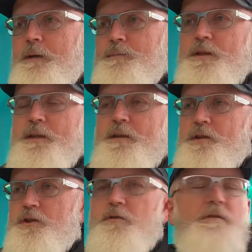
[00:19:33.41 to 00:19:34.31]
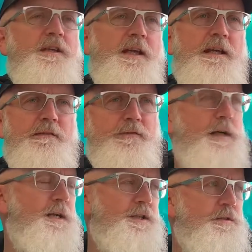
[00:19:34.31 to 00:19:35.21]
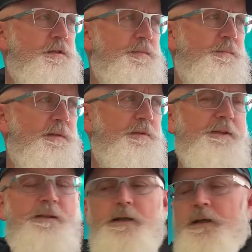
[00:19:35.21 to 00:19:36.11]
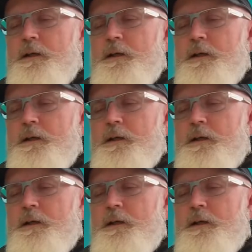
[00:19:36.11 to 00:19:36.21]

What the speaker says: So they're the two key for us in terms of building.